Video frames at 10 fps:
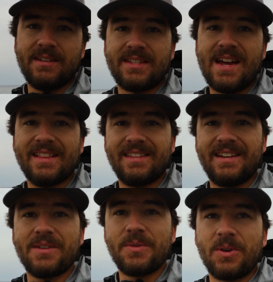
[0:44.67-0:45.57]
that was not the
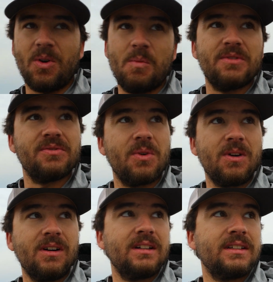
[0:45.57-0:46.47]
day we were hoping
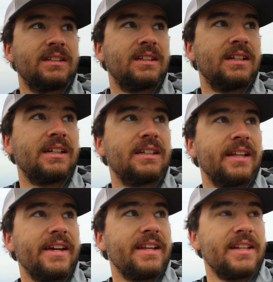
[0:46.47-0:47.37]
for. Uh,
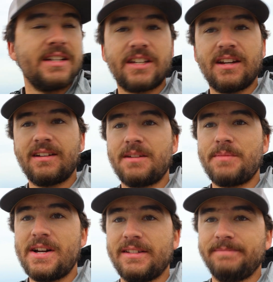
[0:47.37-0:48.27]
Lady Leech kicked our
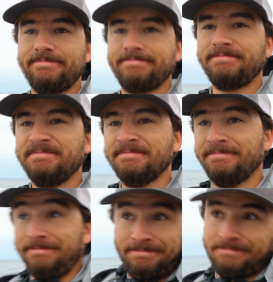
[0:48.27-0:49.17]
butt.
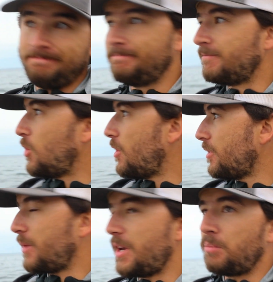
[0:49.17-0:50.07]
No
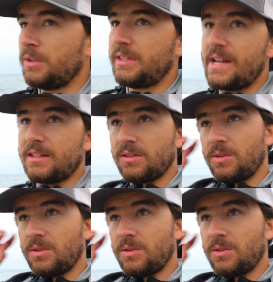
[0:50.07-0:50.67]
other way to put that.